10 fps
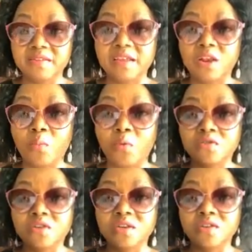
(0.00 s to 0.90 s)
This is an
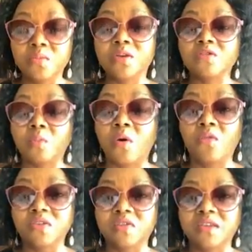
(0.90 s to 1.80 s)
opportunity
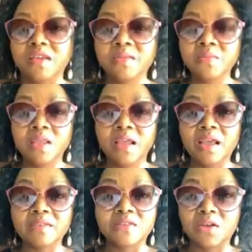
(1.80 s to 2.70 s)
because poverty
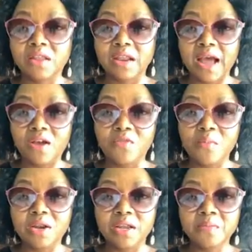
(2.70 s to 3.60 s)
is not the
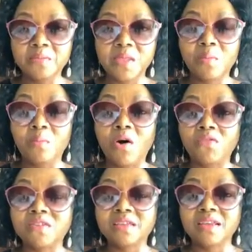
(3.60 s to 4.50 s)
lack of money.
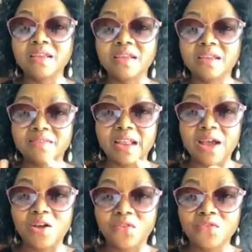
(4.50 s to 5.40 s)
Poverty
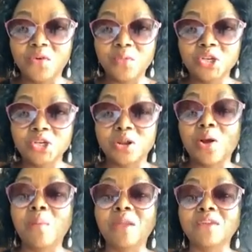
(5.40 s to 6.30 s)
is the lack of
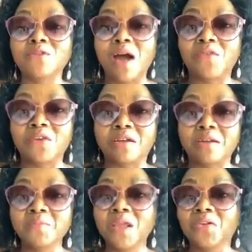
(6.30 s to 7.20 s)
information. God bless you,
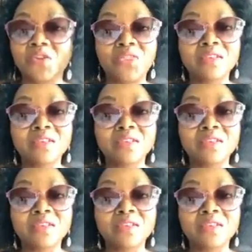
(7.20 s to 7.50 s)
Africa.